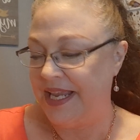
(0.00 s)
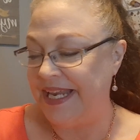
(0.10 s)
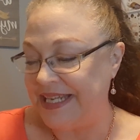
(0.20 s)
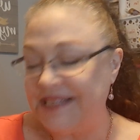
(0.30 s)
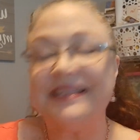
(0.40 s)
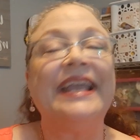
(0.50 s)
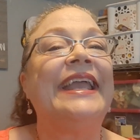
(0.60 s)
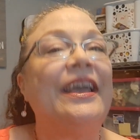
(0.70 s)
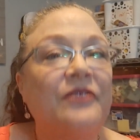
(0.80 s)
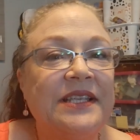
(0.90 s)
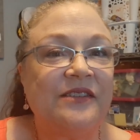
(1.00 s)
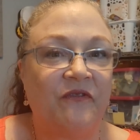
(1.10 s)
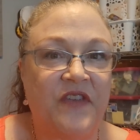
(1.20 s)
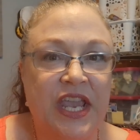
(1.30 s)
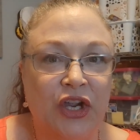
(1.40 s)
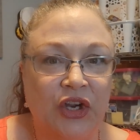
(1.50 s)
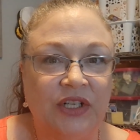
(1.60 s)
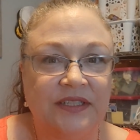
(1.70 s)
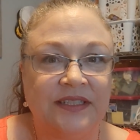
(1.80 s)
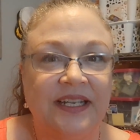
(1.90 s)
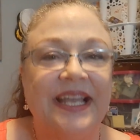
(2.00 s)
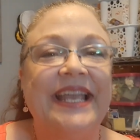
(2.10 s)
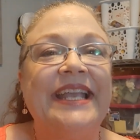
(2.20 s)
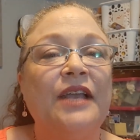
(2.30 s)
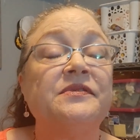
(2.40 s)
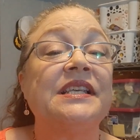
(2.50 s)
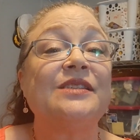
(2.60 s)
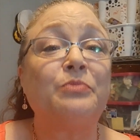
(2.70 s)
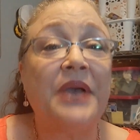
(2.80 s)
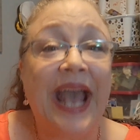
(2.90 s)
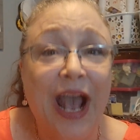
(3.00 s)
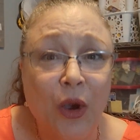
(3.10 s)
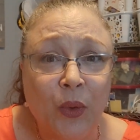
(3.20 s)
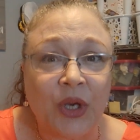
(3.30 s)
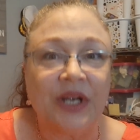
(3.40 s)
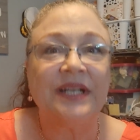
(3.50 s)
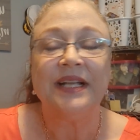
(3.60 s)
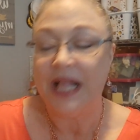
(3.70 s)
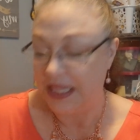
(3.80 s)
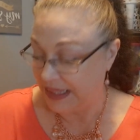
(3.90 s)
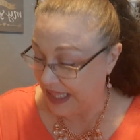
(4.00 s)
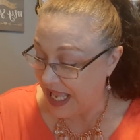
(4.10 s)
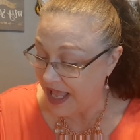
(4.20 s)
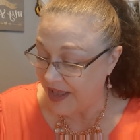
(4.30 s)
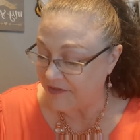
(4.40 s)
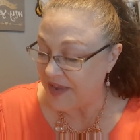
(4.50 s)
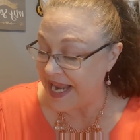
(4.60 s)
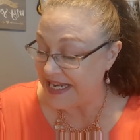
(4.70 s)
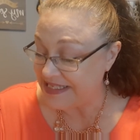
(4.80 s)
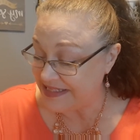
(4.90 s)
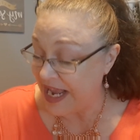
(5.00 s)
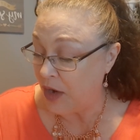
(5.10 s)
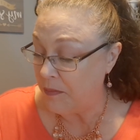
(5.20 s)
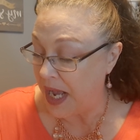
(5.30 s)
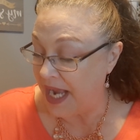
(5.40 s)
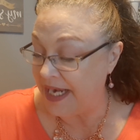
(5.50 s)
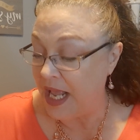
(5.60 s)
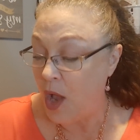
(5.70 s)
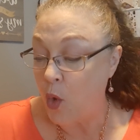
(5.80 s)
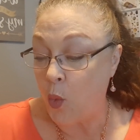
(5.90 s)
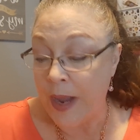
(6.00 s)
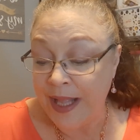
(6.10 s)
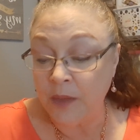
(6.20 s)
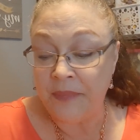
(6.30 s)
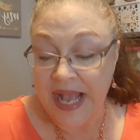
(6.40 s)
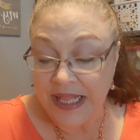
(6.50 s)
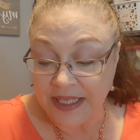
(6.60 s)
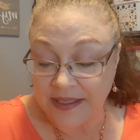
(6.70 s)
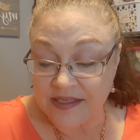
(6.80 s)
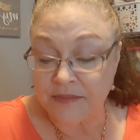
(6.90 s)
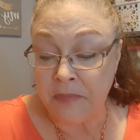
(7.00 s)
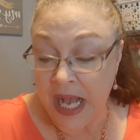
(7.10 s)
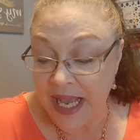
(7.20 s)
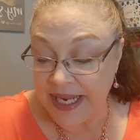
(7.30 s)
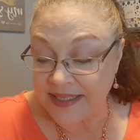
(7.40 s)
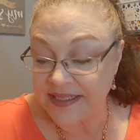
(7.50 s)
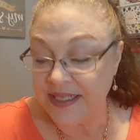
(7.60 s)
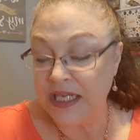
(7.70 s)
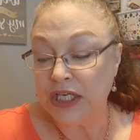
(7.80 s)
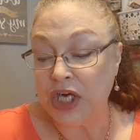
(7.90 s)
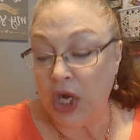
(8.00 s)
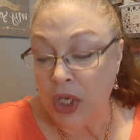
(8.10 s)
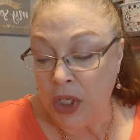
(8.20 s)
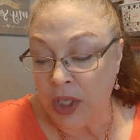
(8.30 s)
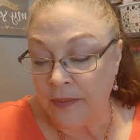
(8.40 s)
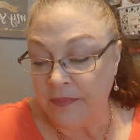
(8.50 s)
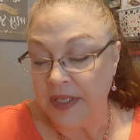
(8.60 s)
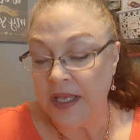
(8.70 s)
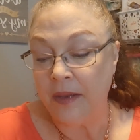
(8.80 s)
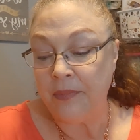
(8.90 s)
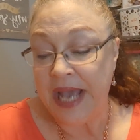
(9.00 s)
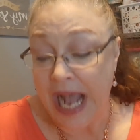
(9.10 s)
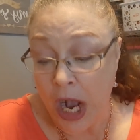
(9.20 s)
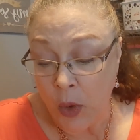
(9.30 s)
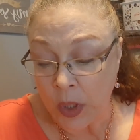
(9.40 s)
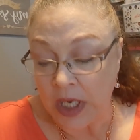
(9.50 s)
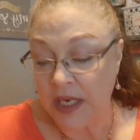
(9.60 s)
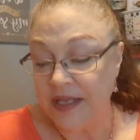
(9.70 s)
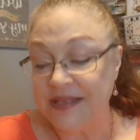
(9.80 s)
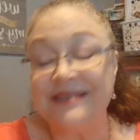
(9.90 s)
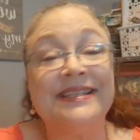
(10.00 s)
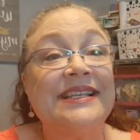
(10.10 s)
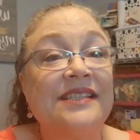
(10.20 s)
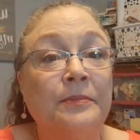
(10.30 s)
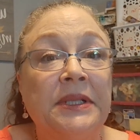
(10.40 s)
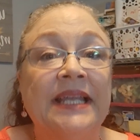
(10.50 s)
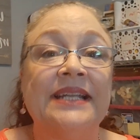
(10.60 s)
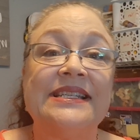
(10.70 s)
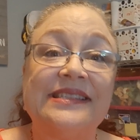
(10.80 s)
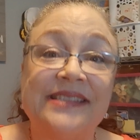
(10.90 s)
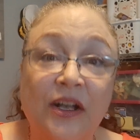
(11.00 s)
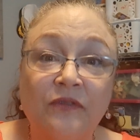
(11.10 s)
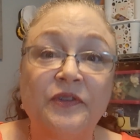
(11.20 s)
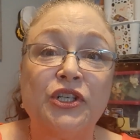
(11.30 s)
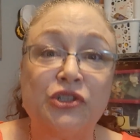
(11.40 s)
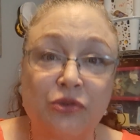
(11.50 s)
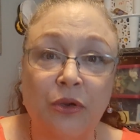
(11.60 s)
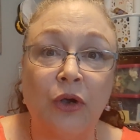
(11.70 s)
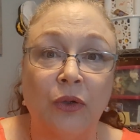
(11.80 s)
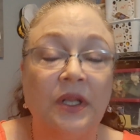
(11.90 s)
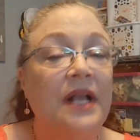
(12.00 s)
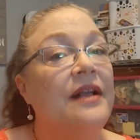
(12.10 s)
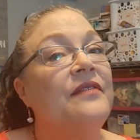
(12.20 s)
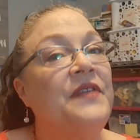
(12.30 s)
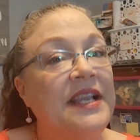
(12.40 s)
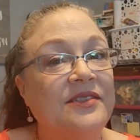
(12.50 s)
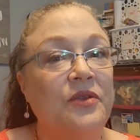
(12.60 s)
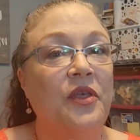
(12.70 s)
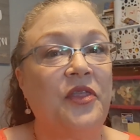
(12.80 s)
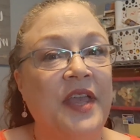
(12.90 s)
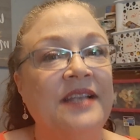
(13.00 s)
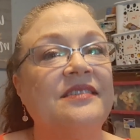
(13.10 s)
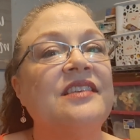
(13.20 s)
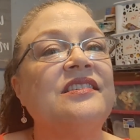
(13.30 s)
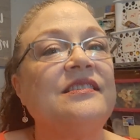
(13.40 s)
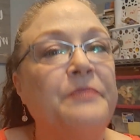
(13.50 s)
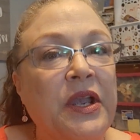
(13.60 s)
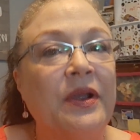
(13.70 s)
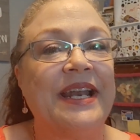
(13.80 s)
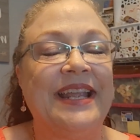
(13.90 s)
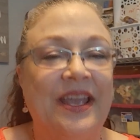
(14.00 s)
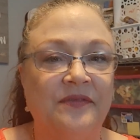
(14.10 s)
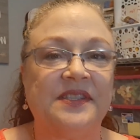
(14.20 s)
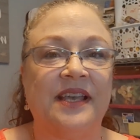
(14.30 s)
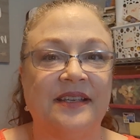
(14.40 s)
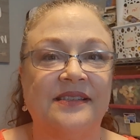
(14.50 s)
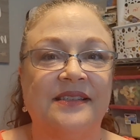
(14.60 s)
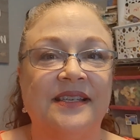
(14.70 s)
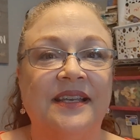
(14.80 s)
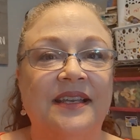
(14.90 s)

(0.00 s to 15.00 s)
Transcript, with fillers: he doesn't give us fear. He gives us power, love, and a sound mind, well balanced mind, calm, power, discipline, self control. These are the things the Spirit gives us